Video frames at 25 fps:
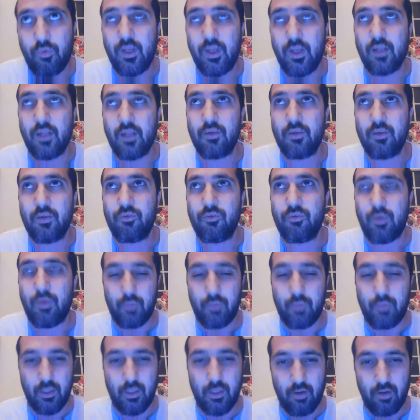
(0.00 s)
love to
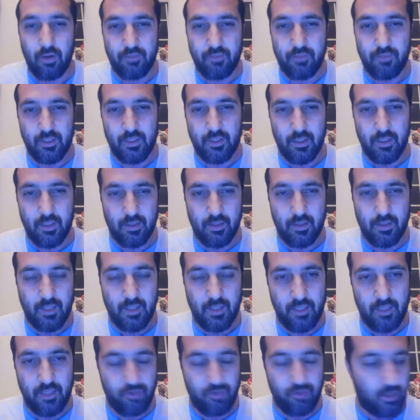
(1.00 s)
reparate a lot of
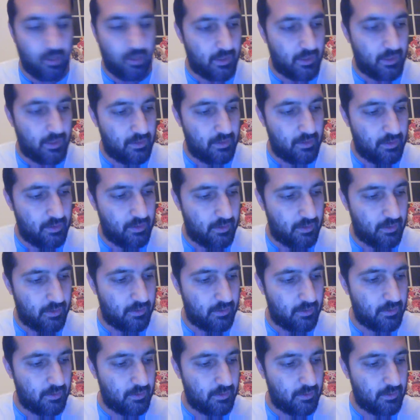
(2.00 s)
Asia, like
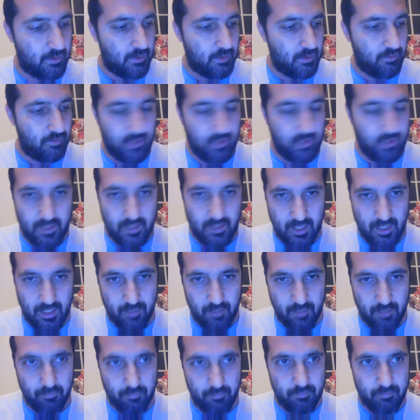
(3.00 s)
India,
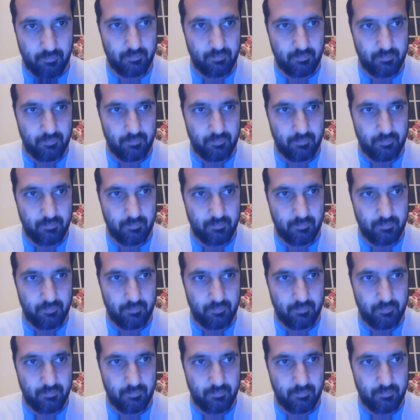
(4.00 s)
Vietnam.